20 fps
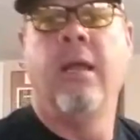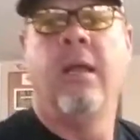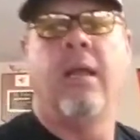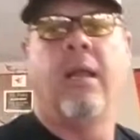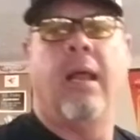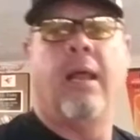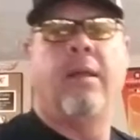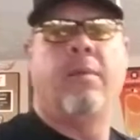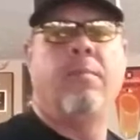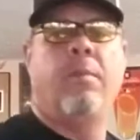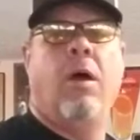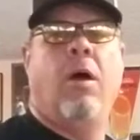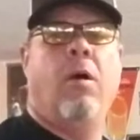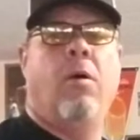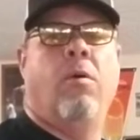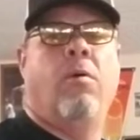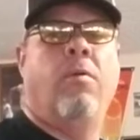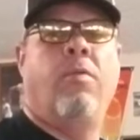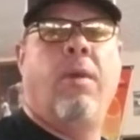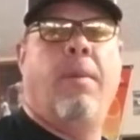Let them know
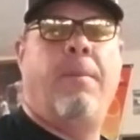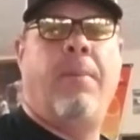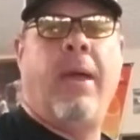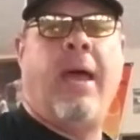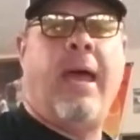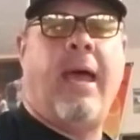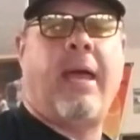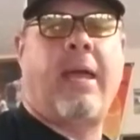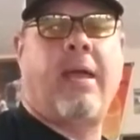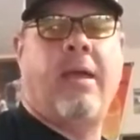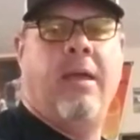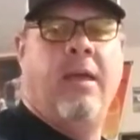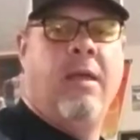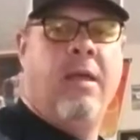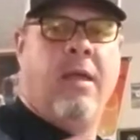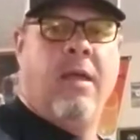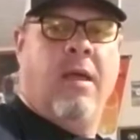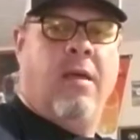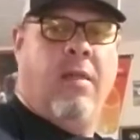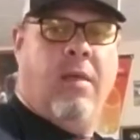
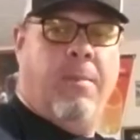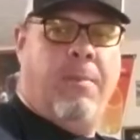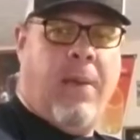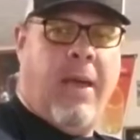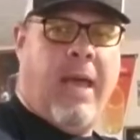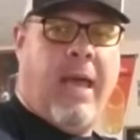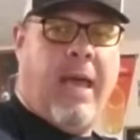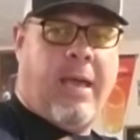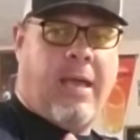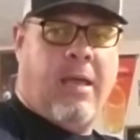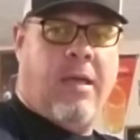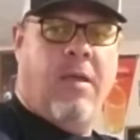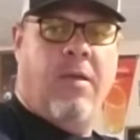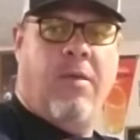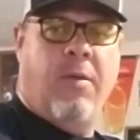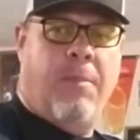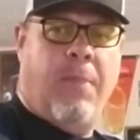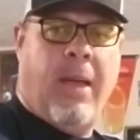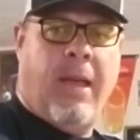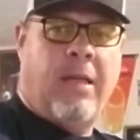the
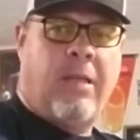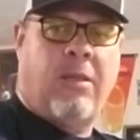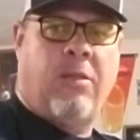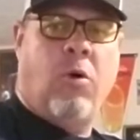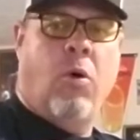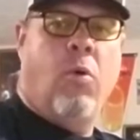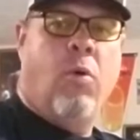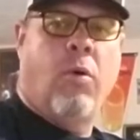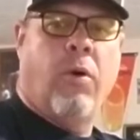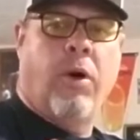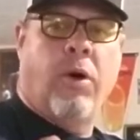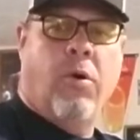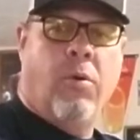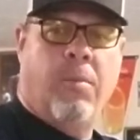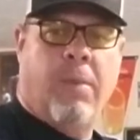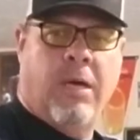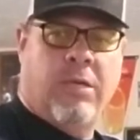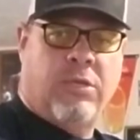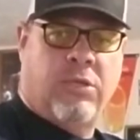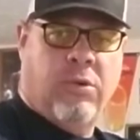pectoral
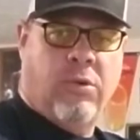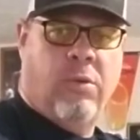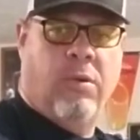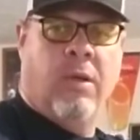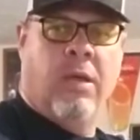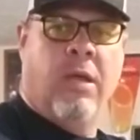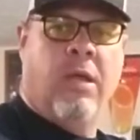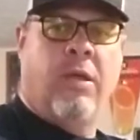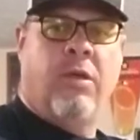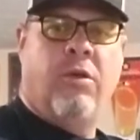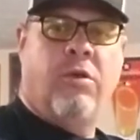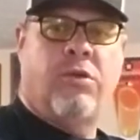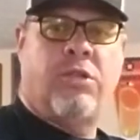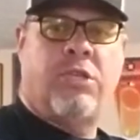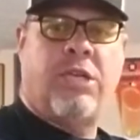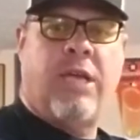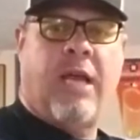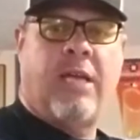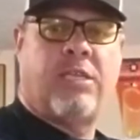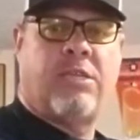muscle, your
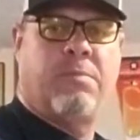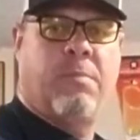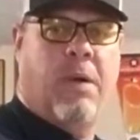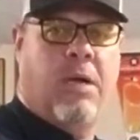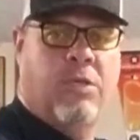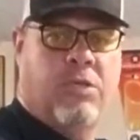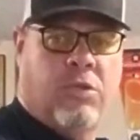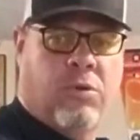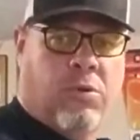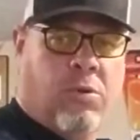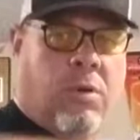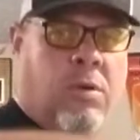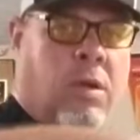chest muscle,